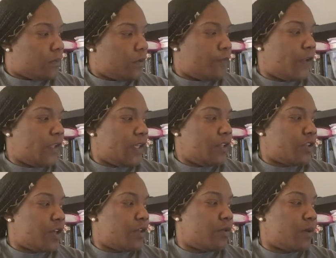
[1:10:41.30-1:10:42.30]

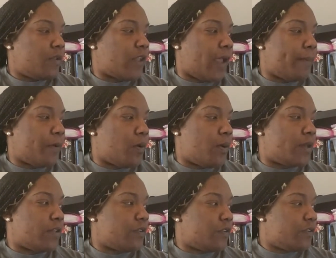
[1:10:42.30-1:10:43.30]
Felicia, you can type your
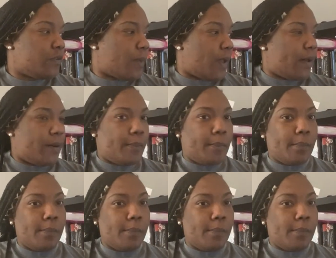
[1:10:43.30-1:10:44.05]
questions as well.